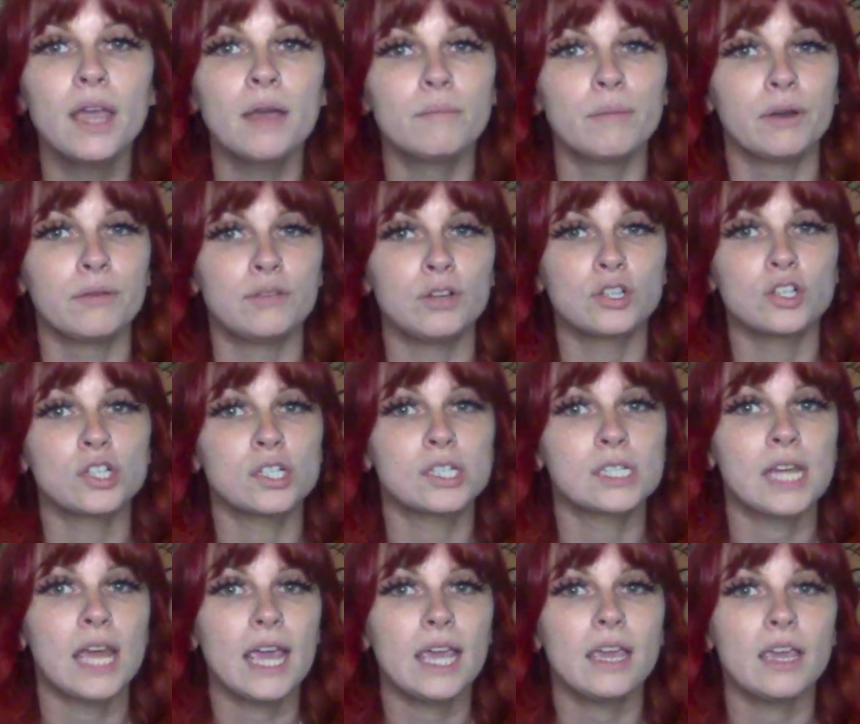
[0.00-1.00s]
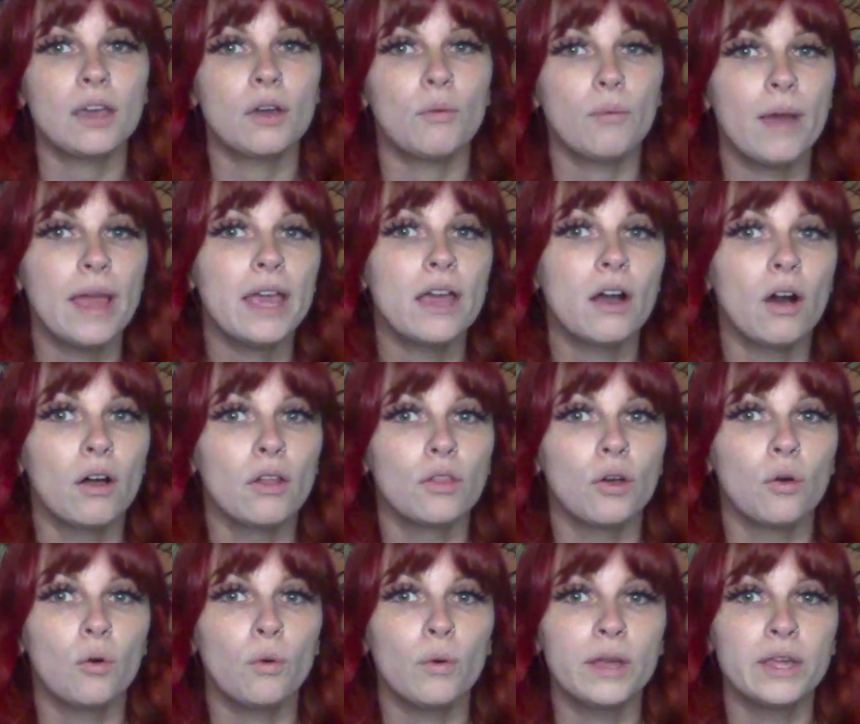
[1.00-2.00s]
But if you're just taking away all
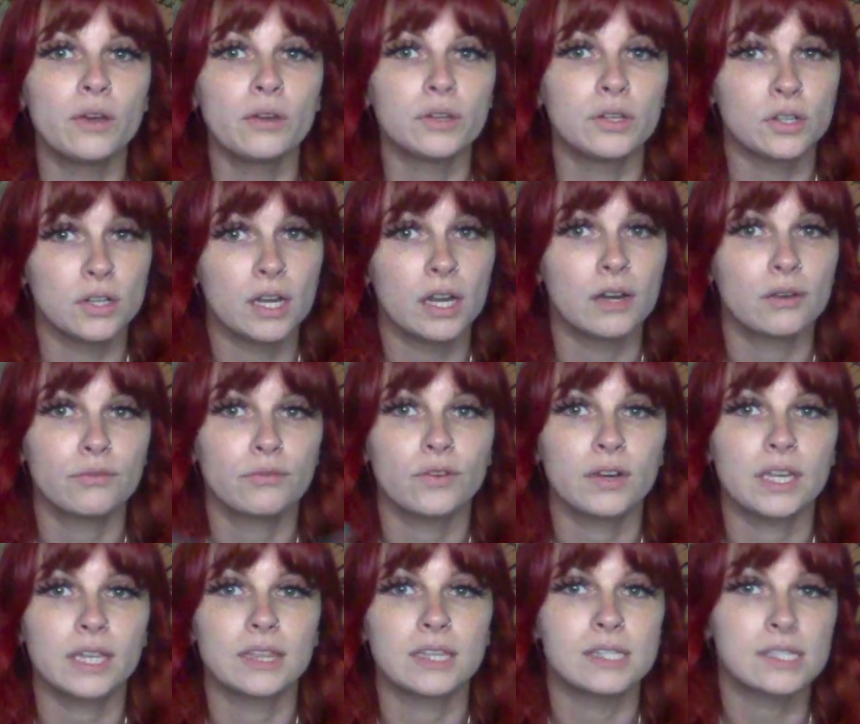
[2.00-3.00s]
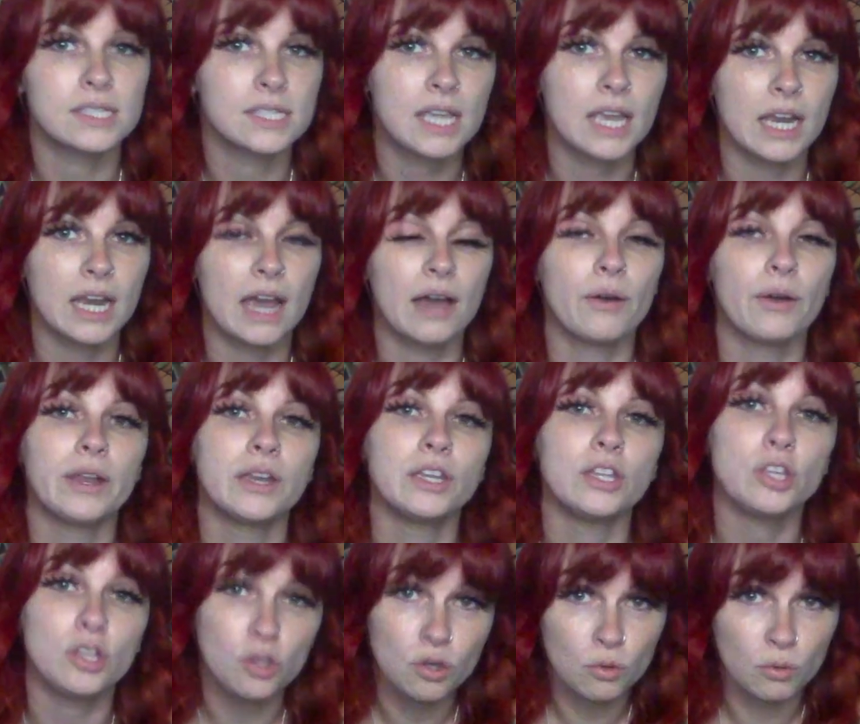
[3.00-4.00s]
the oil, you're going to freak the skin out and
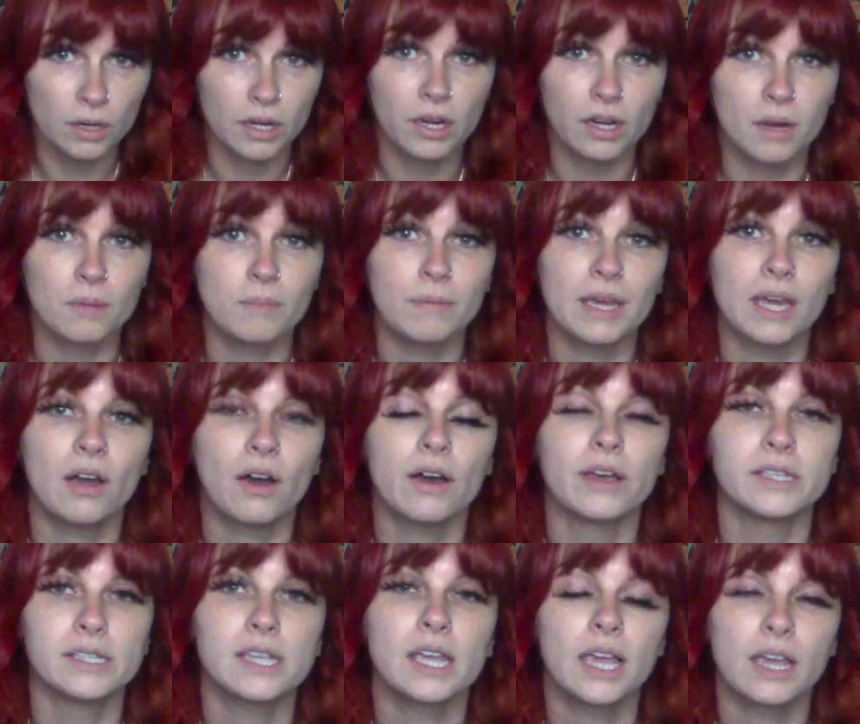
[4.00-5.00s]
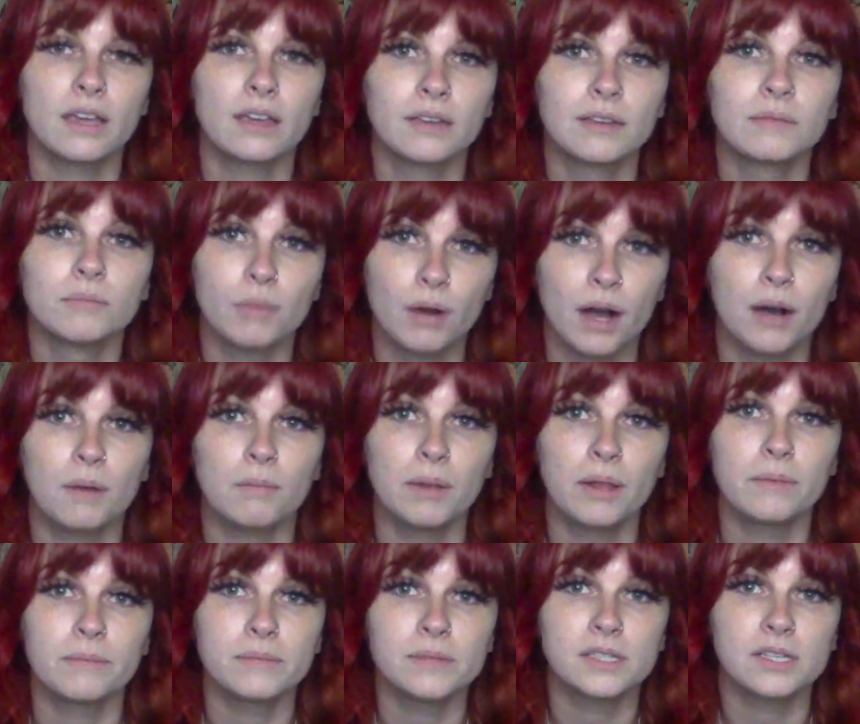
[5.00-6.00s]
you are going to be causing
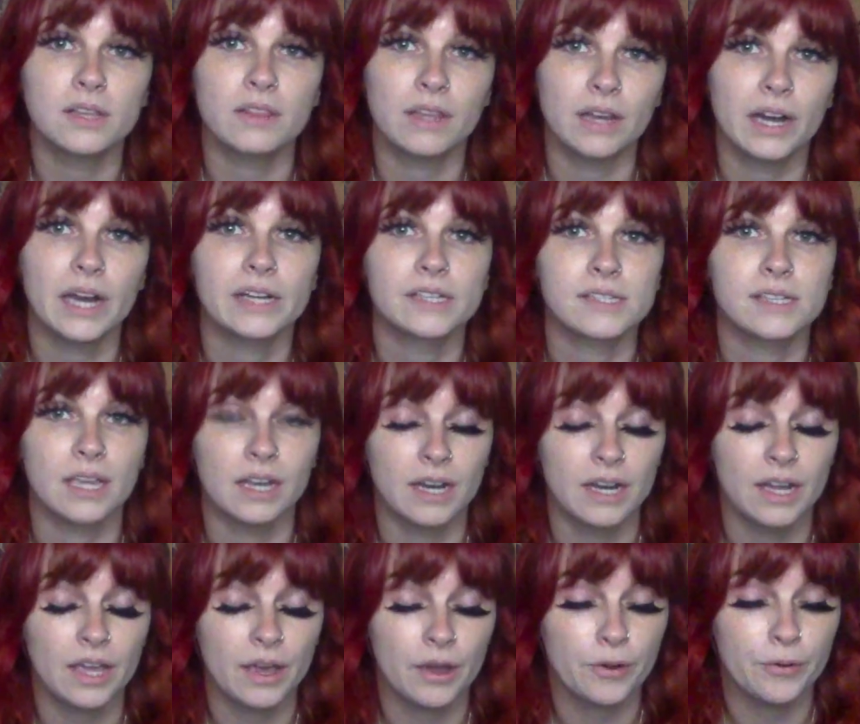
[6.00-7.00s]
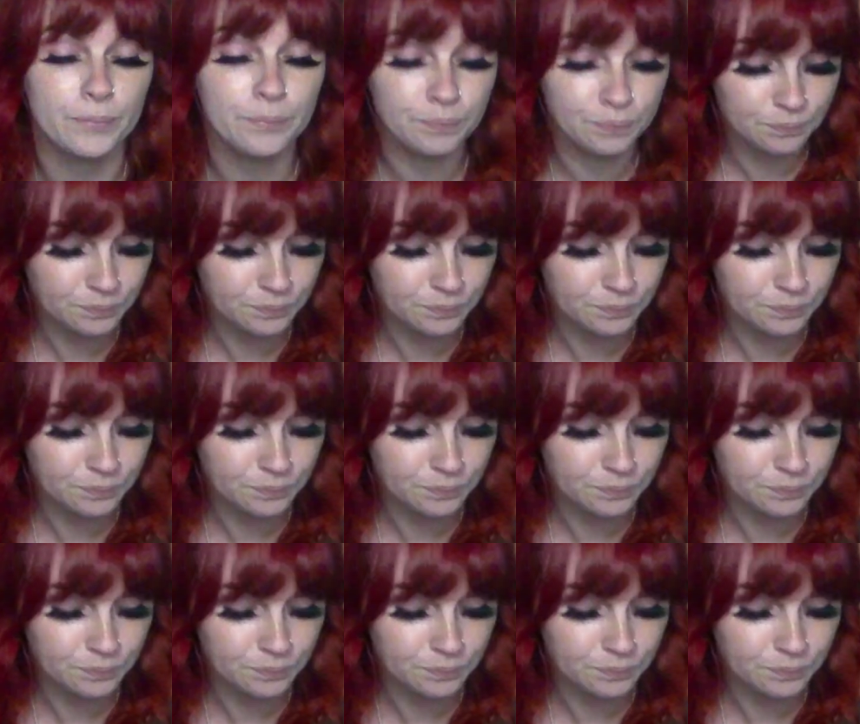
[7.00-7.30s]
problems to their skin and coat.